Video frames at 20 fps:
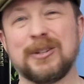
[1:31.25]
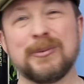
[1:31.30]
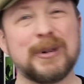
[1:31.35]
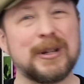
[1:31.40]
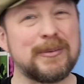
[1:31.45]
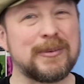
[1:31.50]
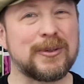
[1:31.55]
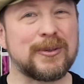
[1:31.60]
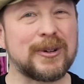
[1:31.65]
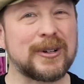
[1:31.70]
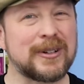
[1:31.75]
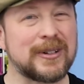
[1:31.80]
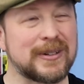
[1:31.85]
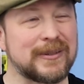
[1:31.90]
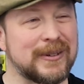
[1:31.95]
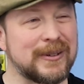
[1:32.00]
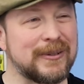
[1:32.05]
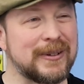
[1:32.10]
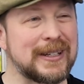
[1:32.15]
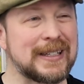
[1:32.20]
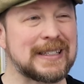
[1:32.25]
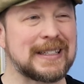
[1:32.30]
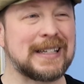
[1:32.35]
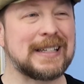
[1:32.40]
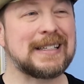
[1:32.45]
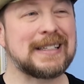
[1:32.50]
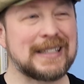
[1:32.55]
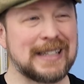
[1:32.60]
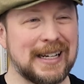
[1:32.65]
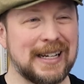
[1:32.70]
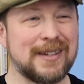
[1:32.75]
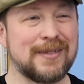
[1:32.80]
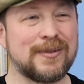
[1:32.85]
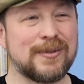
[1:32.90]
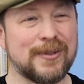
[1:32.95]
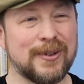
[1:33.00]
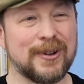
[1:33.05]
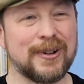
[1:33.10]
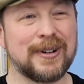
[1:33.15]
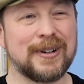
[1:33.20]
you might be wondering, well, what does that stand
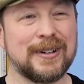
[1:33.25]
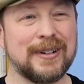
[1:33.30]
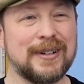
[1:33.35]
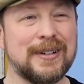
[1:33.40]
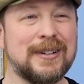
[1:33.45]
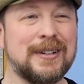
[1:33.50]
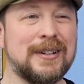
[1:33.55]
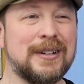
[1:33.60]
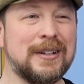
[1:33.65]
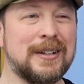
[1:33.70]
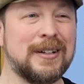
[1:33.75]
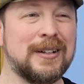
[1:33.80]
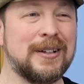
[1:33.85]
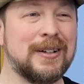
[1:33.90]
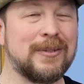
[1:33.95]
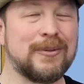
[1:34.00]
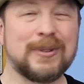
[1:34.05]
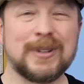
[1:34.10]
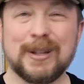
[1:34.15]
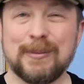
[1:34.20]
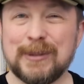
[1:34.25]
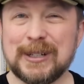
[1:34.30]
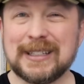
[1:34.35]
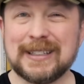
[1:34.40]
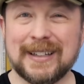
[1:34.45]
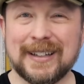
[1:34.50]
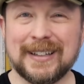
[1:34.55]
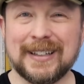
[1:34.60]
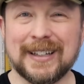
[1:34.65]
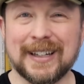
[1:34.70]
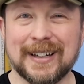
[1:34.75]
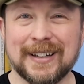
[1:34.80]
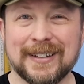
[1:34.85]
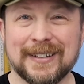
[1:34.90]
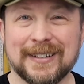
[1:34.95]
for? Well, let me tell you.